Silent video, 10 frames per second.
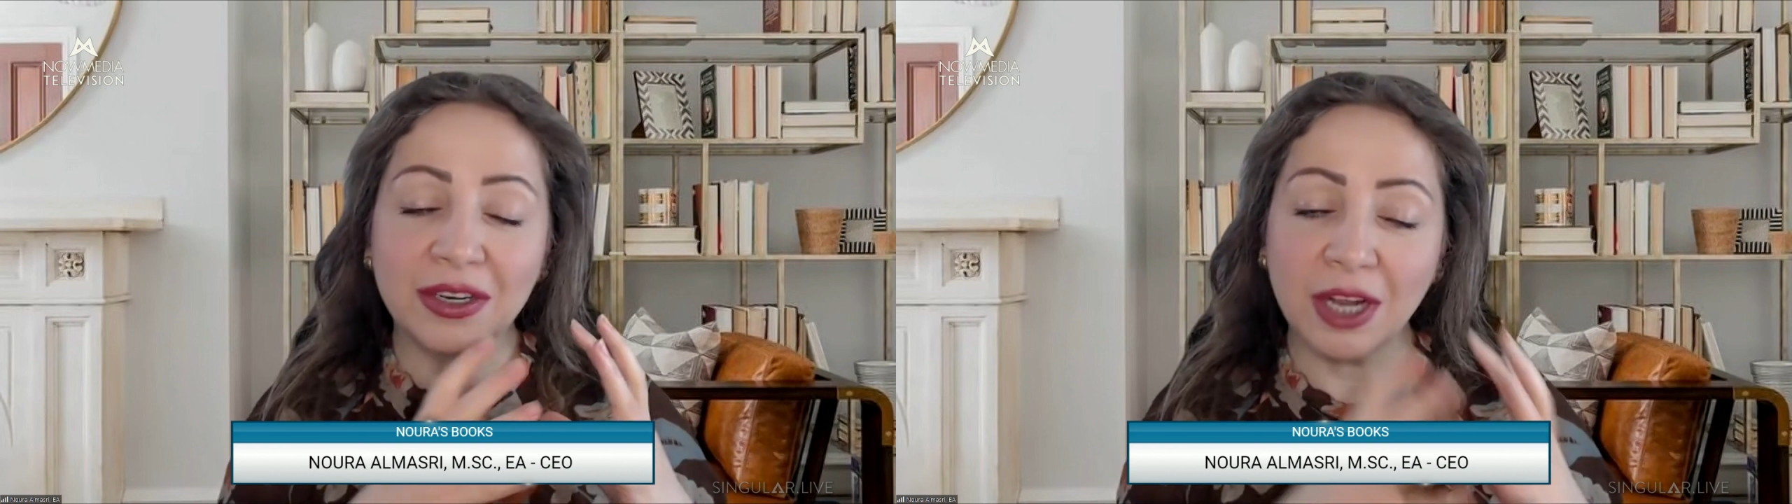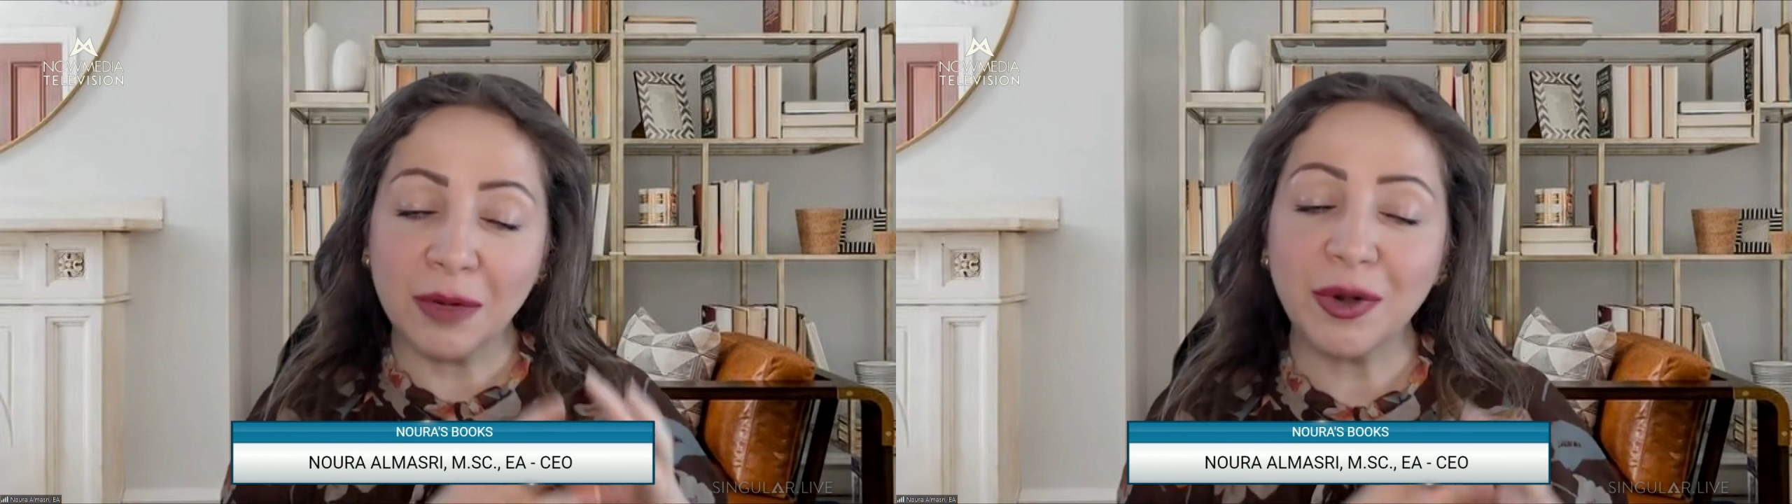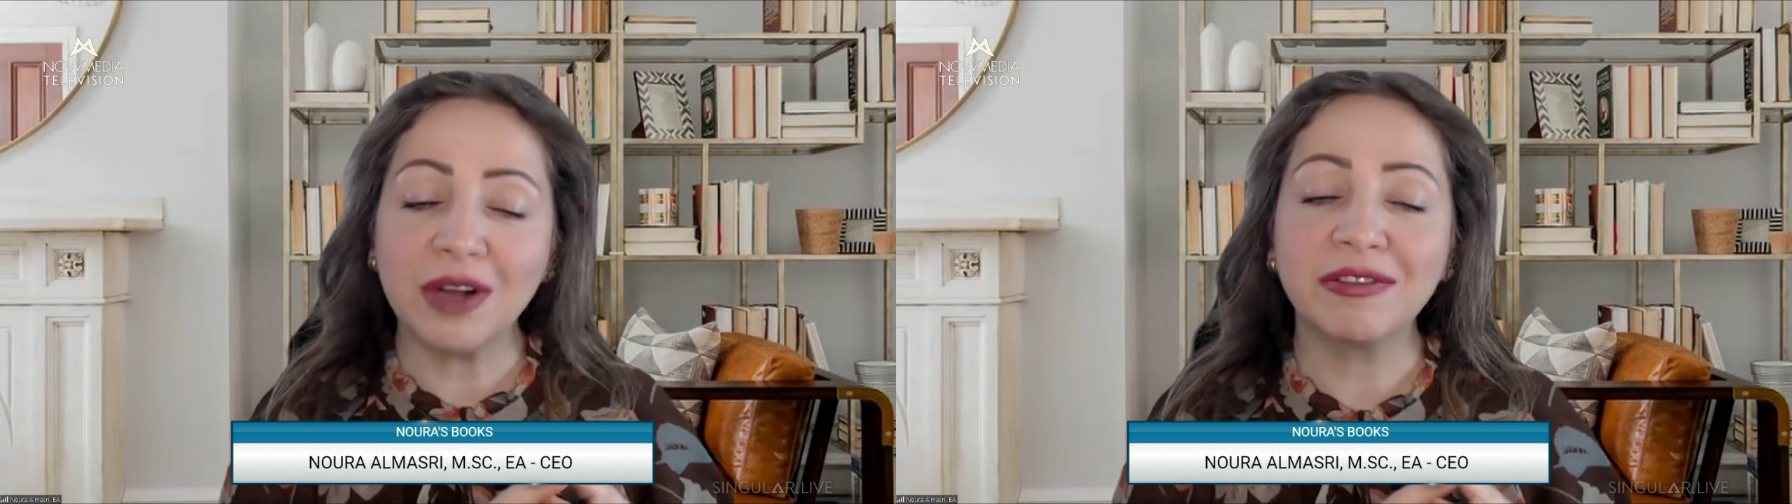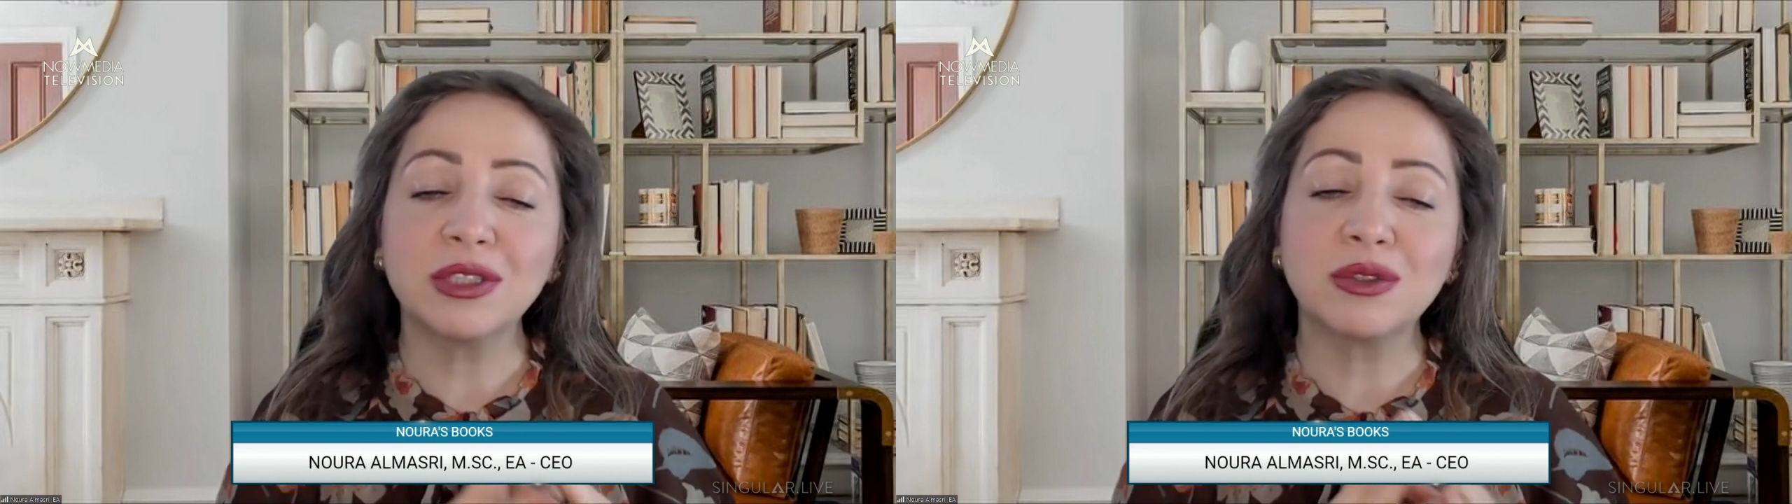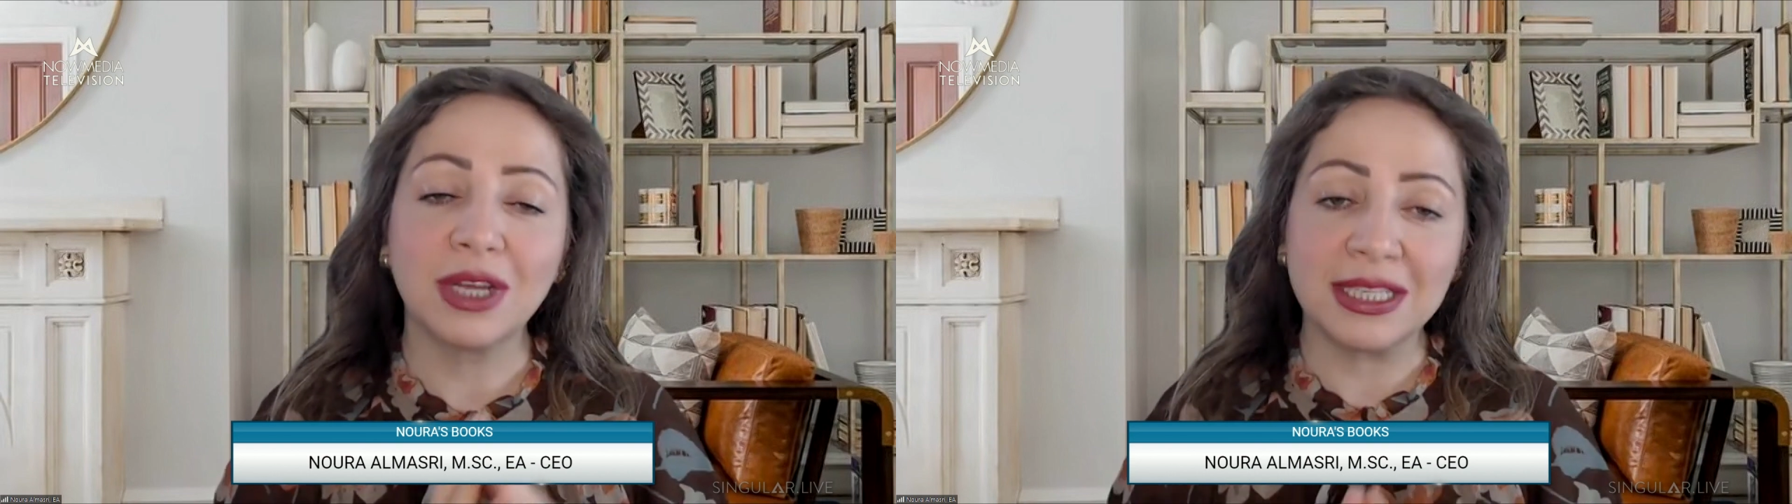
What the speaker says: nonprofit to